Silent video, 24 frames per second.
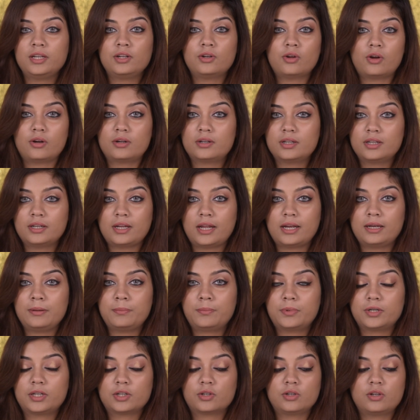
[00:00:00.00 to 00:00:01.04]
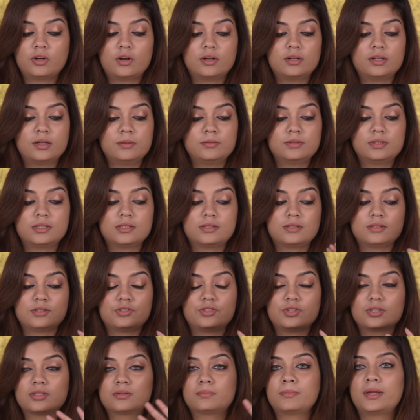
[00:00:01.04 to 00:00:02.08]
not in any particular order. This is
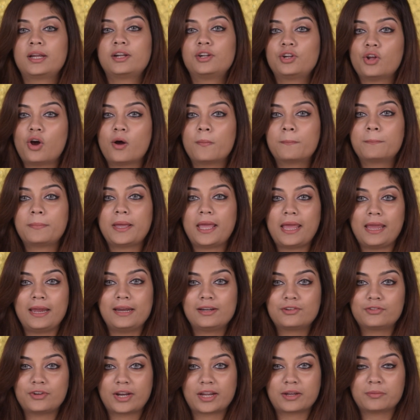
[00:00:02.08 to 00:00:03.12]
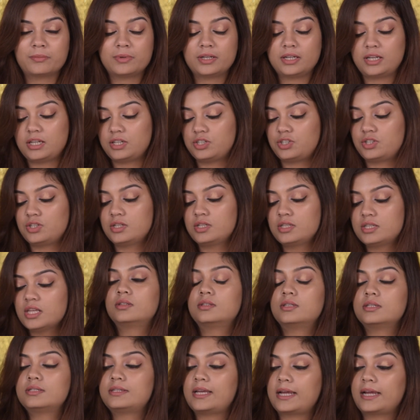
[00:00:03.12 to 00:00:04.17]
just my top 8 recommendations.
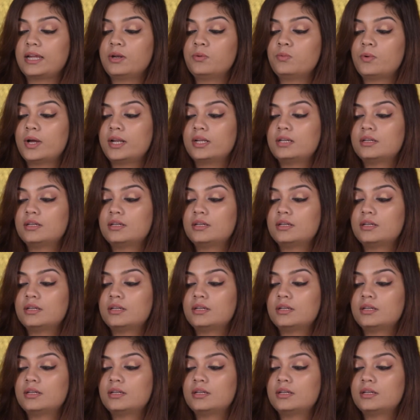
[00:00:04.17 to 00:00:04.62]
The second one